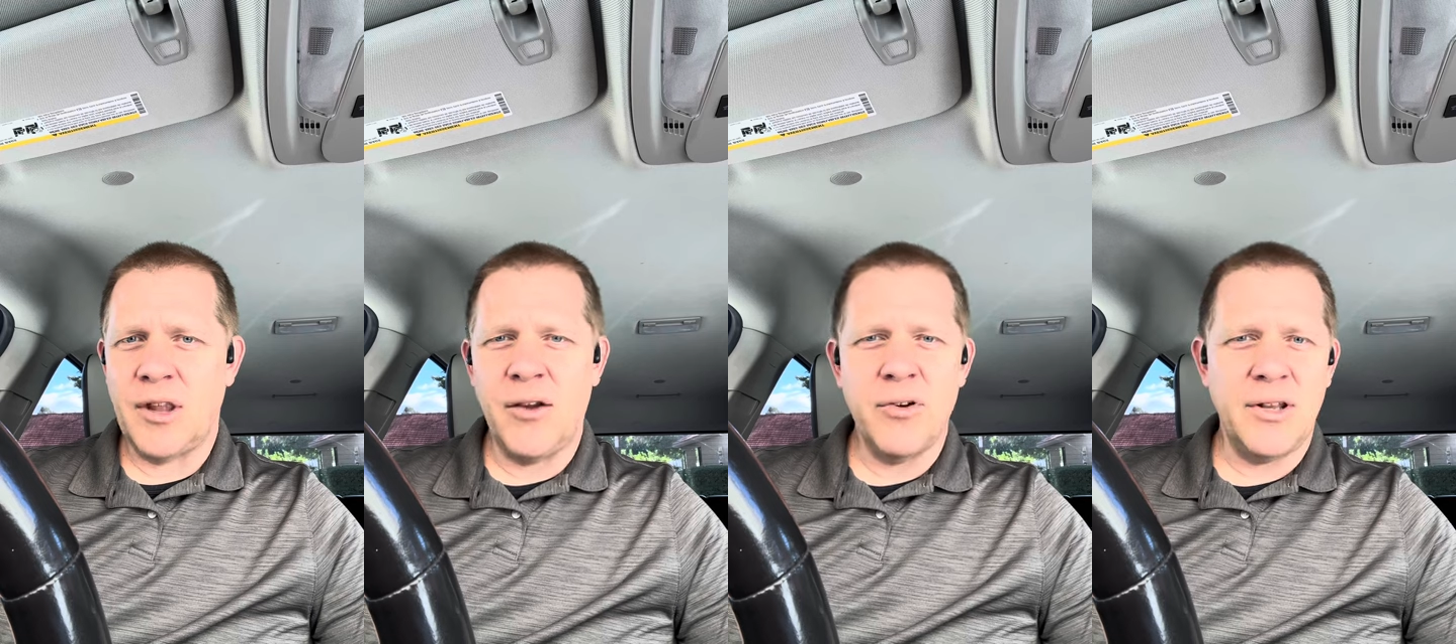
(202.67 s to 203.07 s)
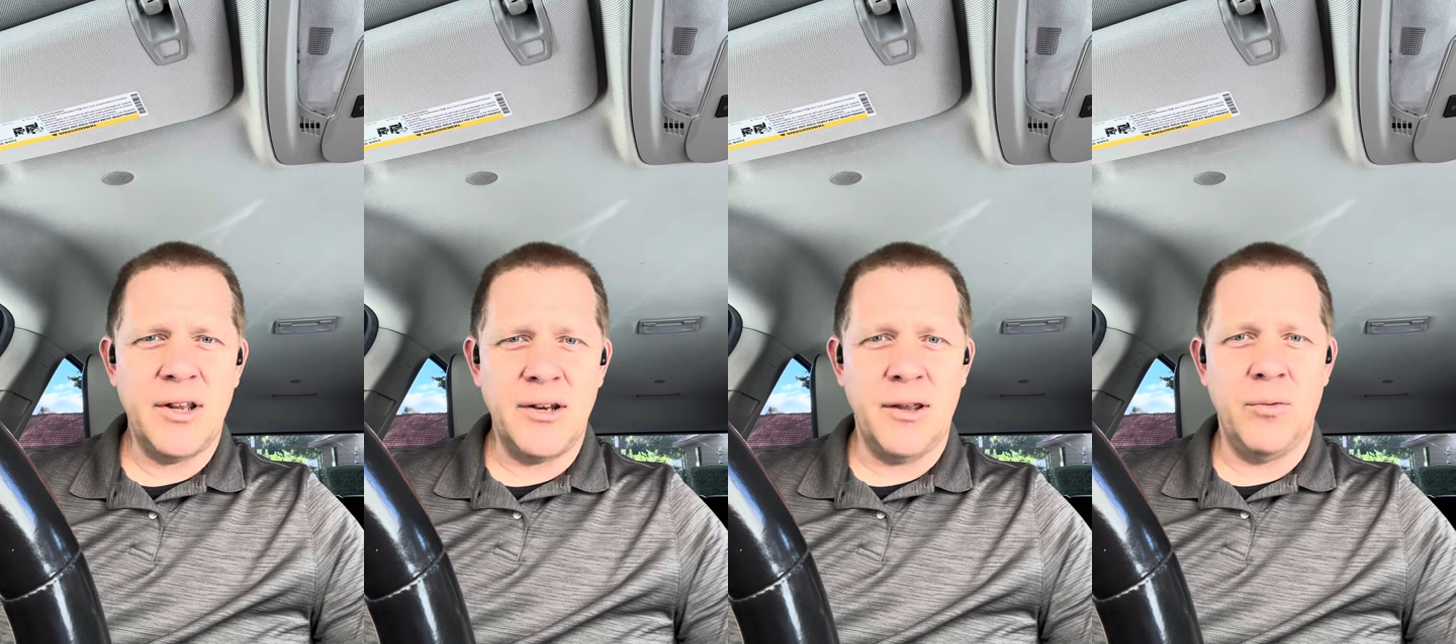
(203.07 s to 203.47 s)

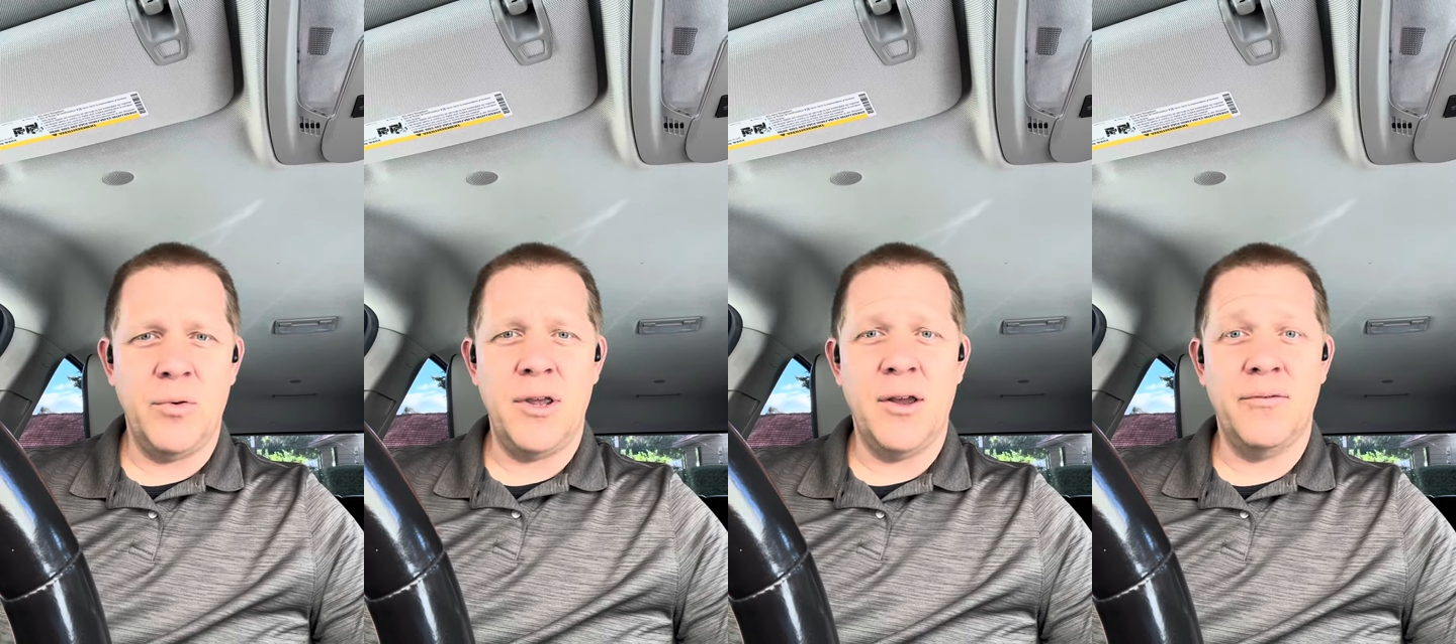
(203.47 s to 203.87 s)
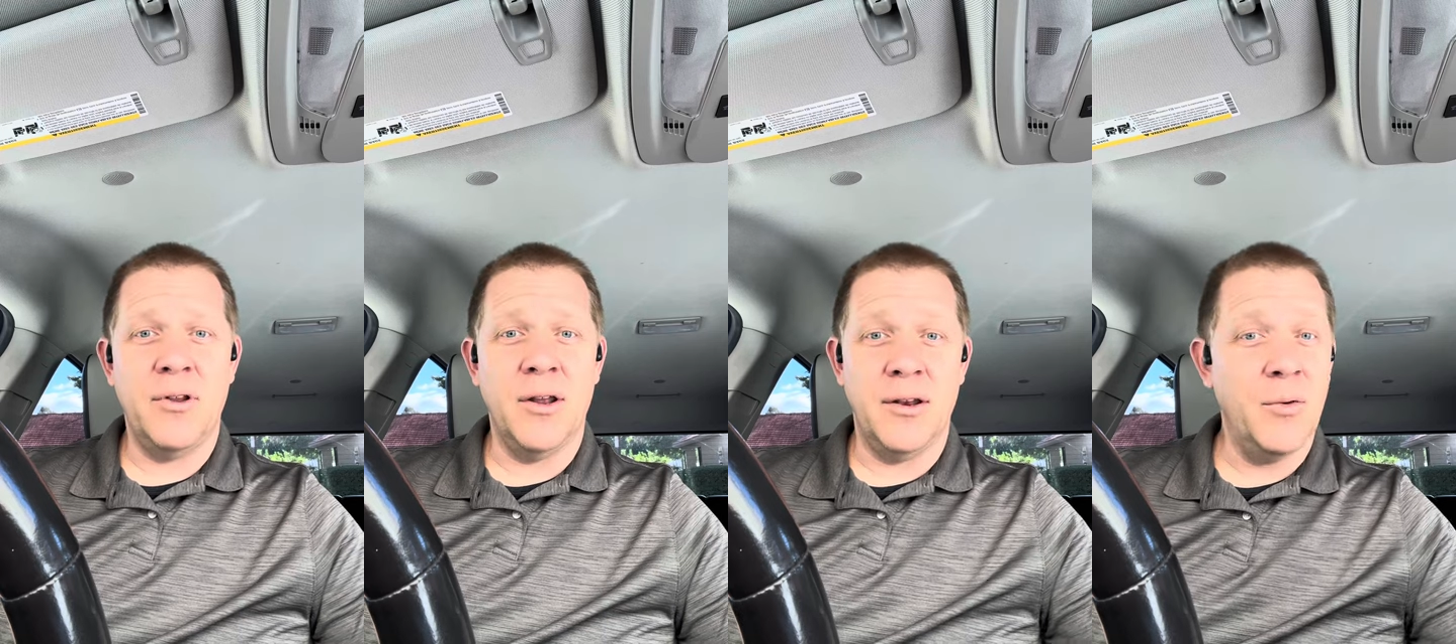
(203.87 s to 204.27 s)
everything that we have
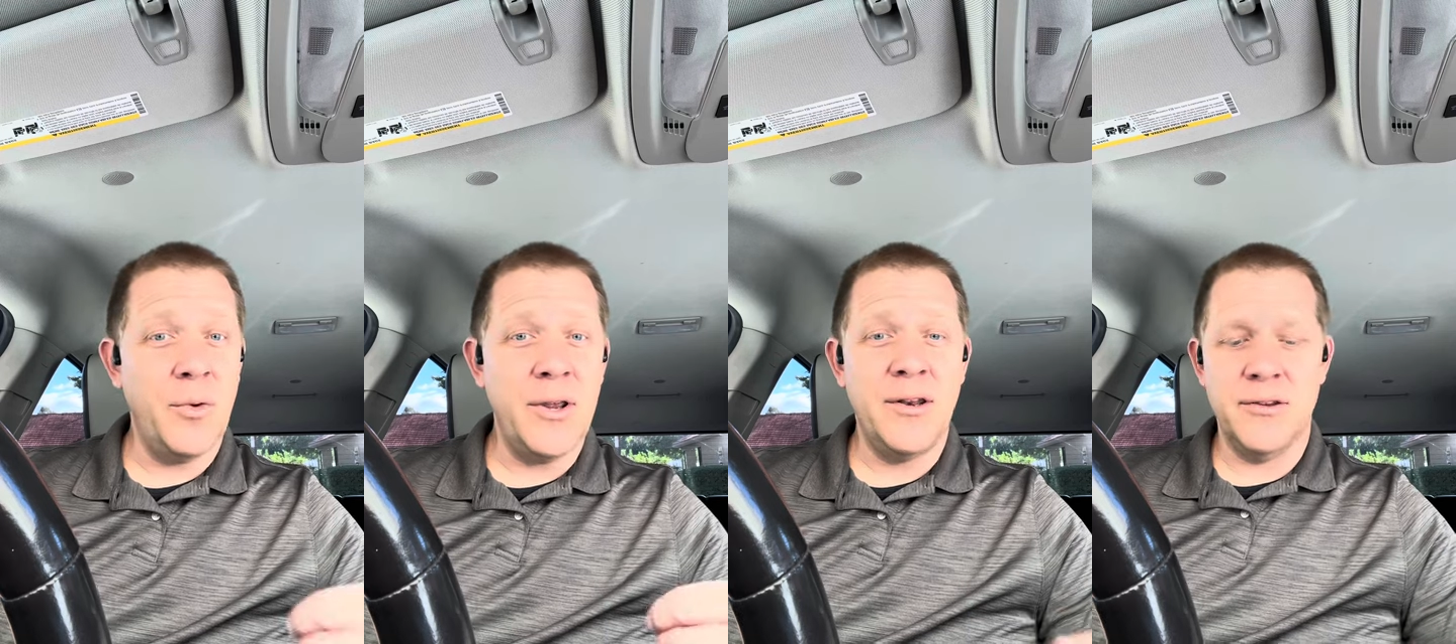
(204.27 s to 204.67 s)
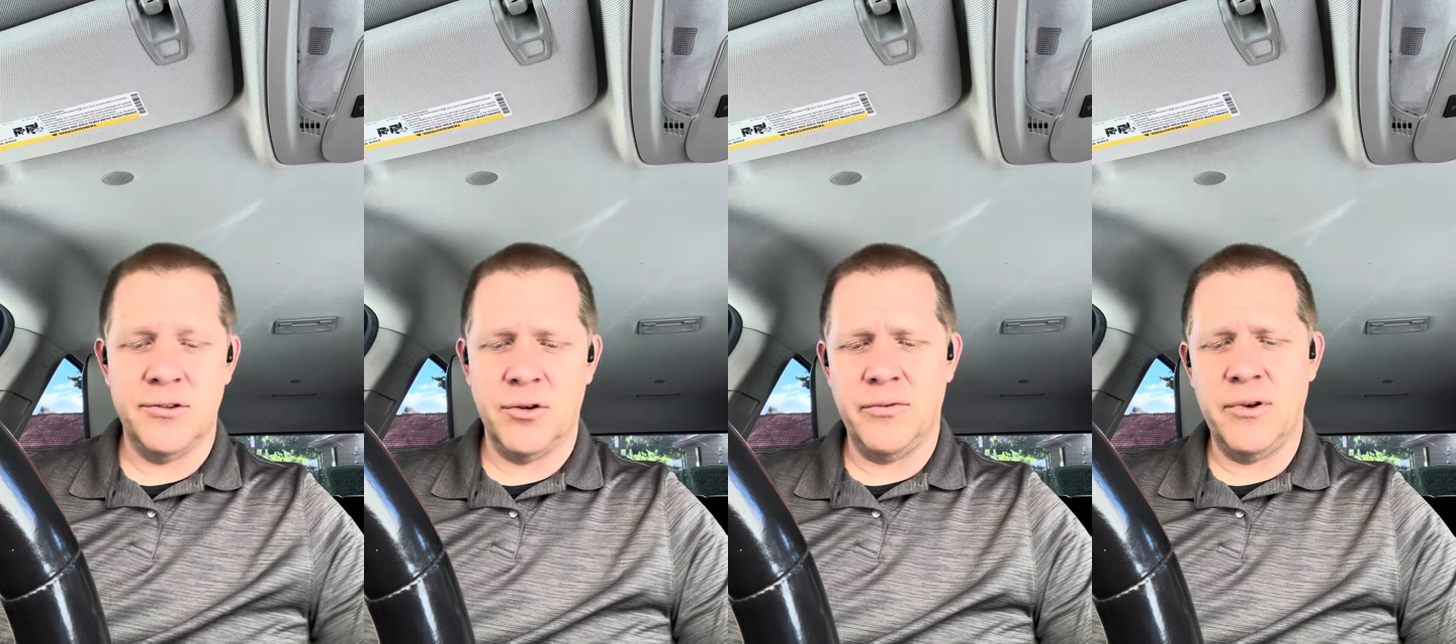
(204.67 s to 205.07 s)
done that we
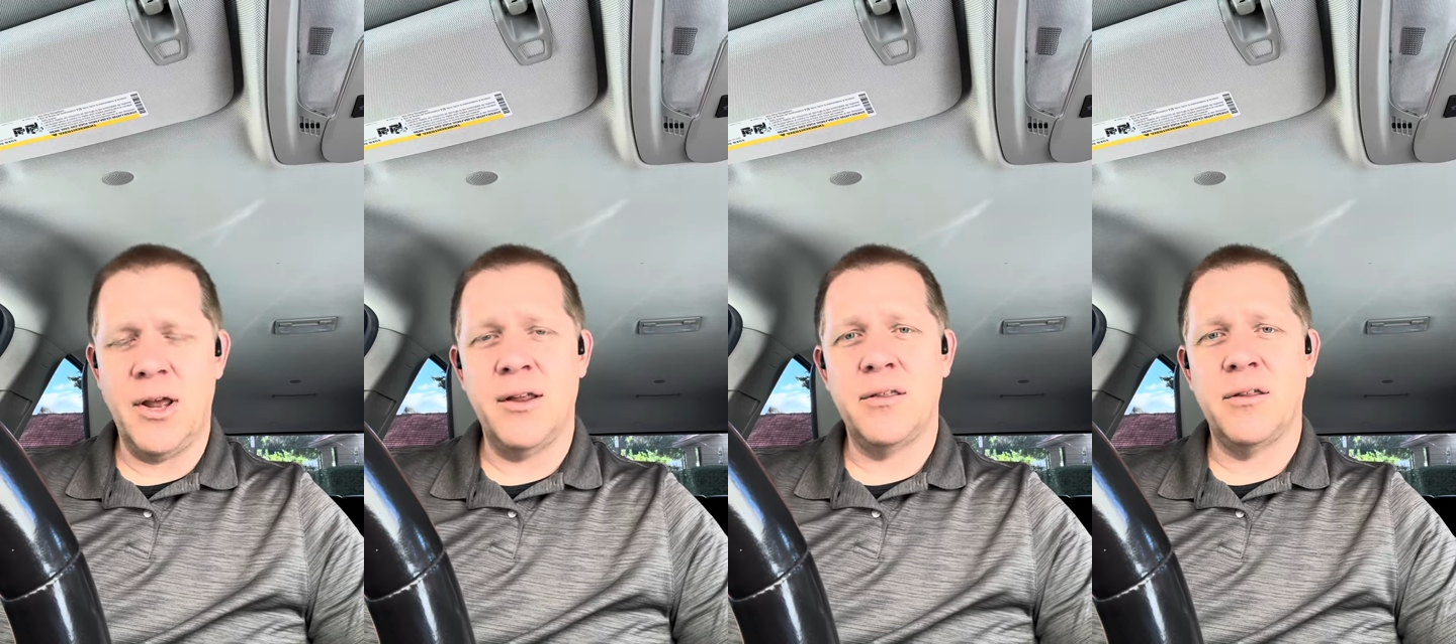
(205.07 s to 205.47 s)
deserve death,